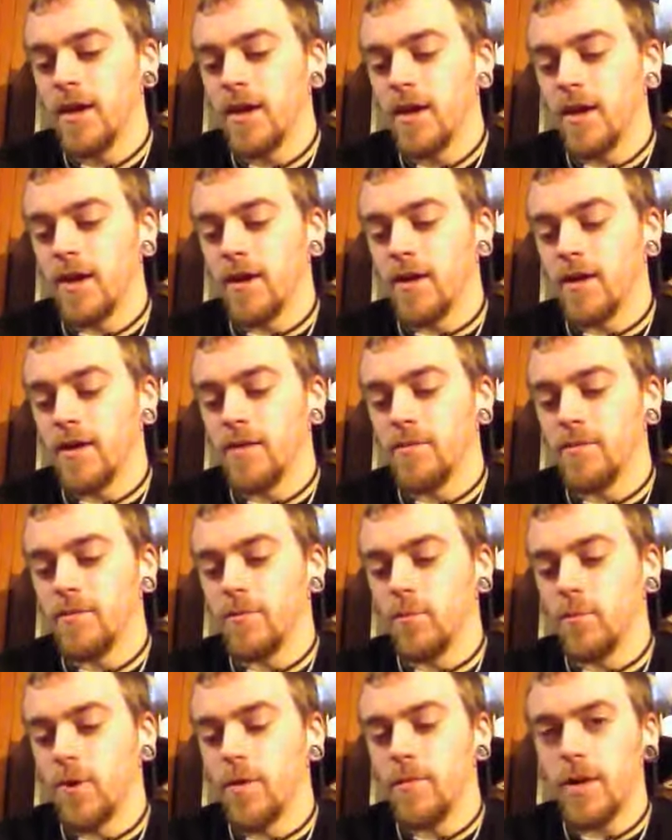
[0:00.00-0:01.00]

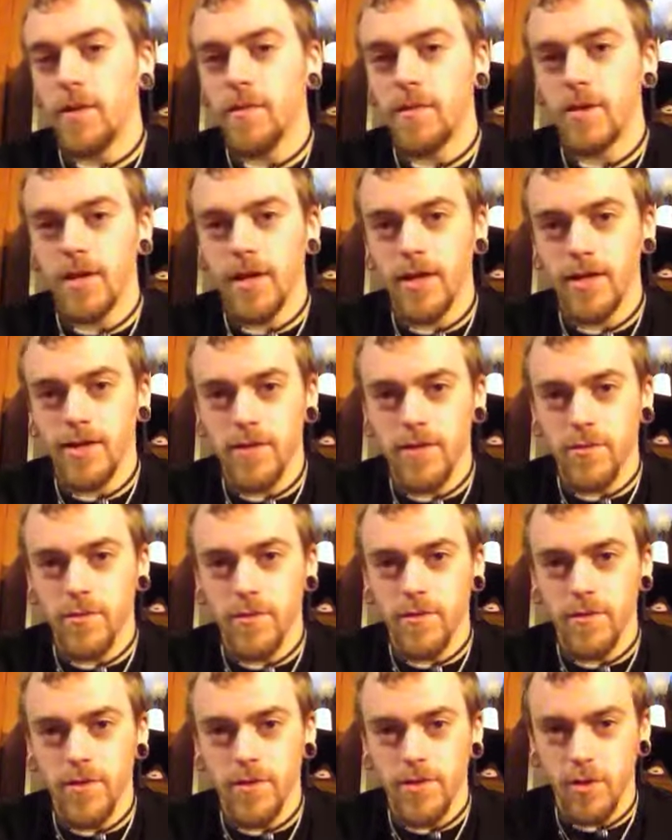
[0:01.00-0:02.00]
What made me like this
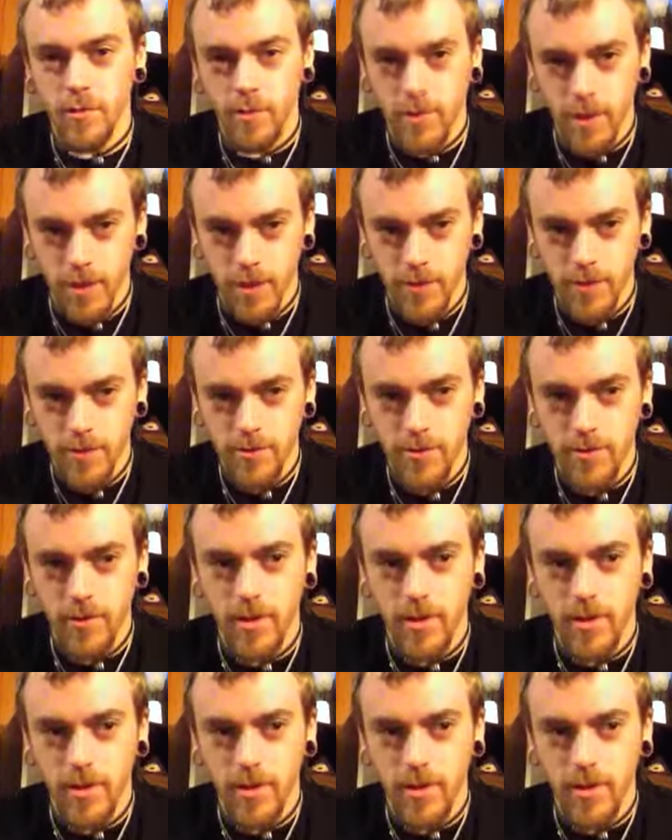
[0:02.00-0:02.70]
movie so much?